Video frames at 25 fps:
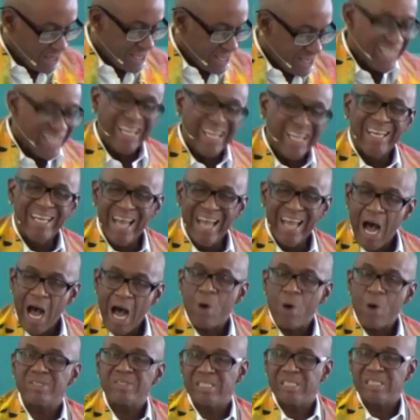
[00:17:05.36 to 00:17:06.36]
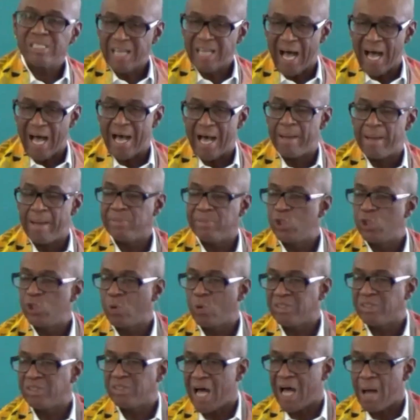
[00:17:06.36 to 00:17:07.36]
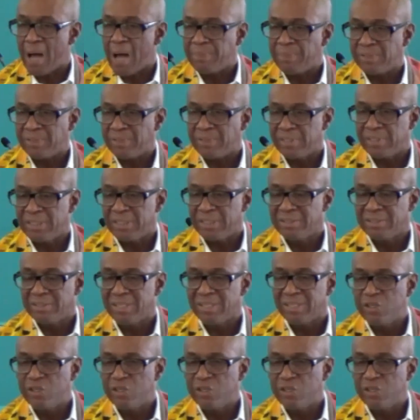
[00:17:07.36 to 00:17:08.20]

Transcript: Now is the time to adopt the new